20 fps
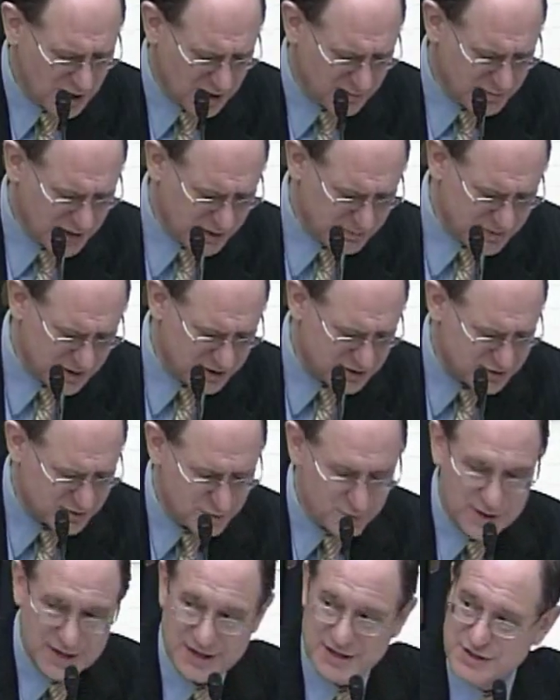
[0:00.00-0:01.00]
amendment
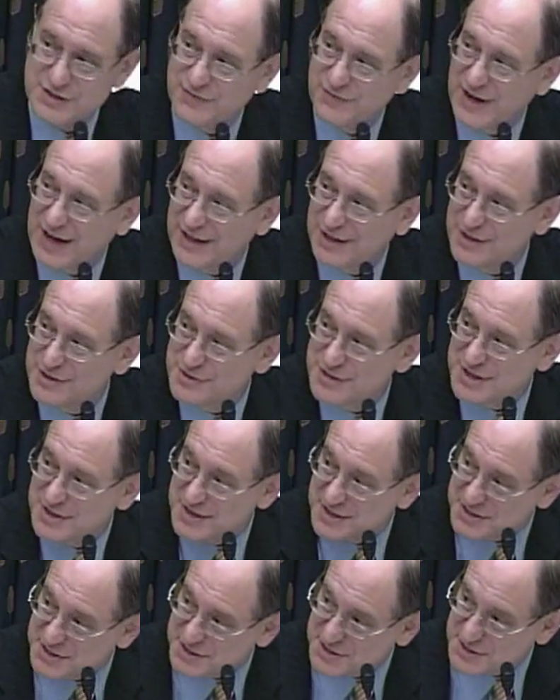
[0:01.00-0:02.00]
to read as follows,
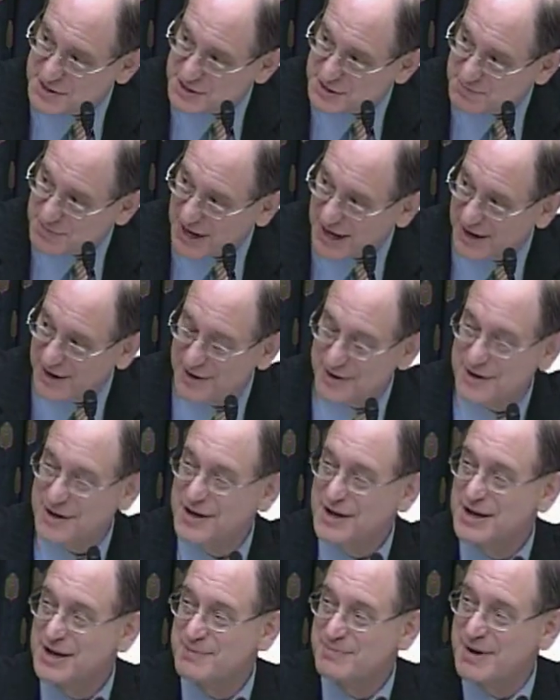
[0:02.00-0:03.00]
and this is inspired
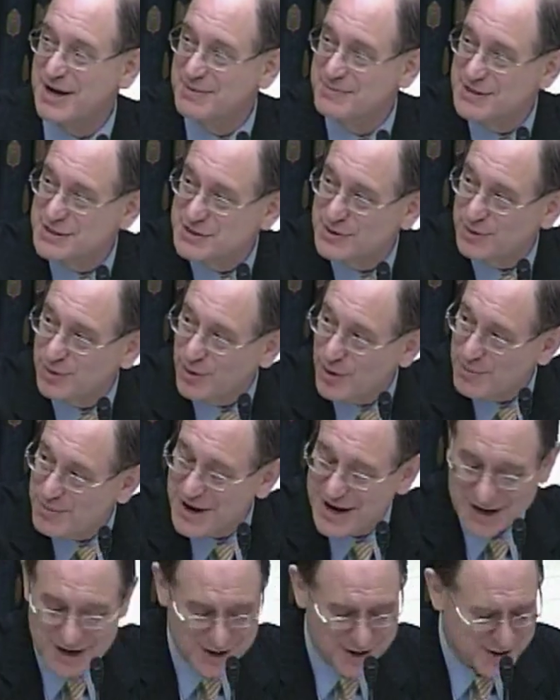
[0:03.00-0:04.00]
by Mr.
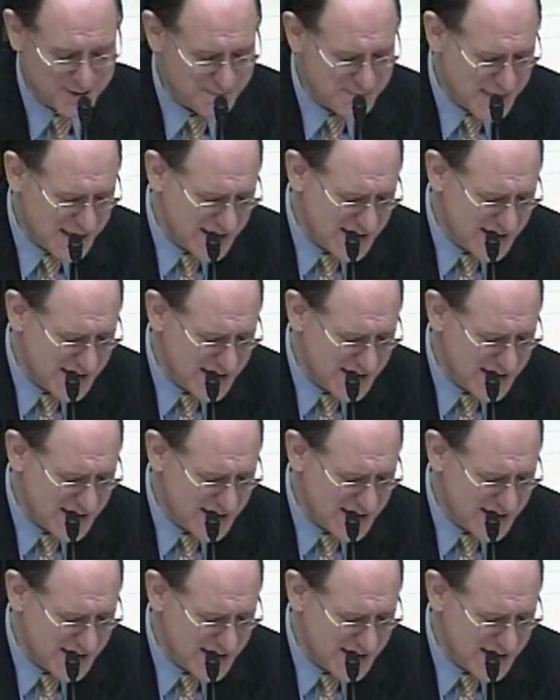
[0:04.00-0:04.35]
Rohrbacher.